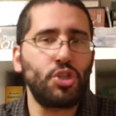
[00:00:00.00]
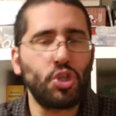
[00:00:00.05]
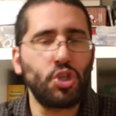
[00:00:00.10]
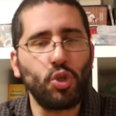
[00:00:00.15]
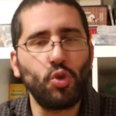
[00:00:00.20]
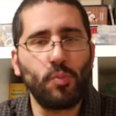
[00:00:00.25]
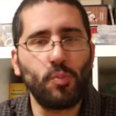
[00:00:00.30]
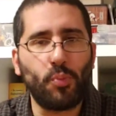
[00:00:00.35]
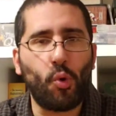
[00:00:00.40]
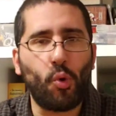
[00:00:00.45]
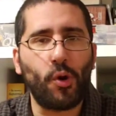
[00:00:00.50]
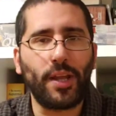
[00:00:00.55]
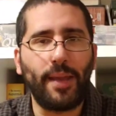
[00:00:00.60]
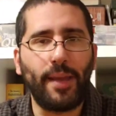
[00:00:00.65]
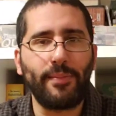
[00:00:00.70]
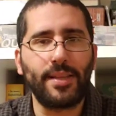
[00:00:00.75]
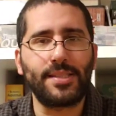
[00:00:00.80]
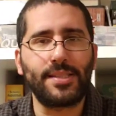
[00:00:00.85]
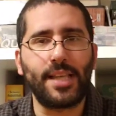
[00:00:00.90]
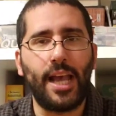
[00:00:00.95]
two board
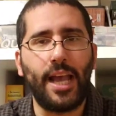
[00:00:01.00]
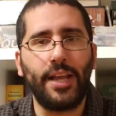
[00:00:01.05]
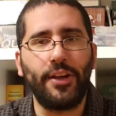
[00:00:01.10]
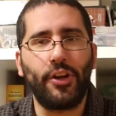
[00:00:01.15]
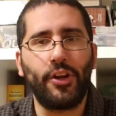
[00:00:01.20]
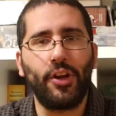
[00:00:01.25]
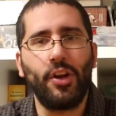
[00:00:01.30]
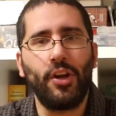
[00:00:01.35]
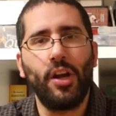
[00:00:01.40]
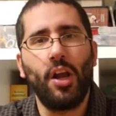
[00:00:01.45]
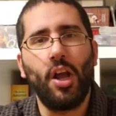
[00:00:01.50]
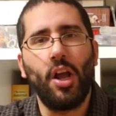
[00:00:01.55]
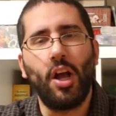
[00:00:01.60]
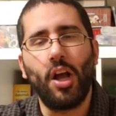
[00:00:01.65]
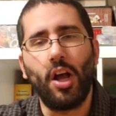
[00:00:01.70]
game designer